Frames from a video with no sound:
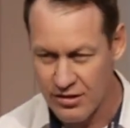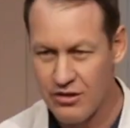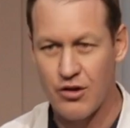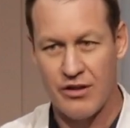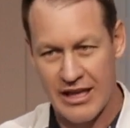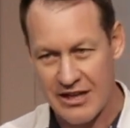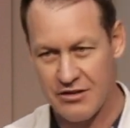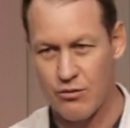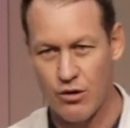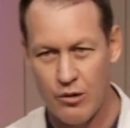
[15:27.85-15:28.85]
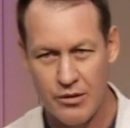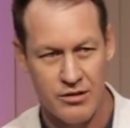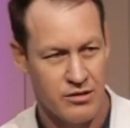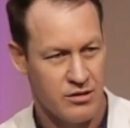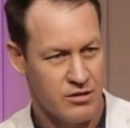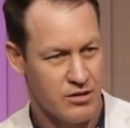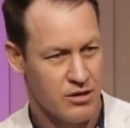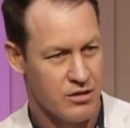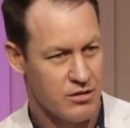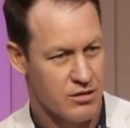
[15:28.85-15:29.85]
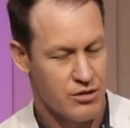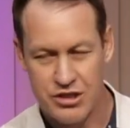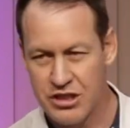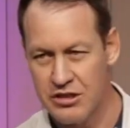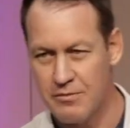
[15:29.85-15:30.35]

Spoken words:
So in the case of the Roman Christians,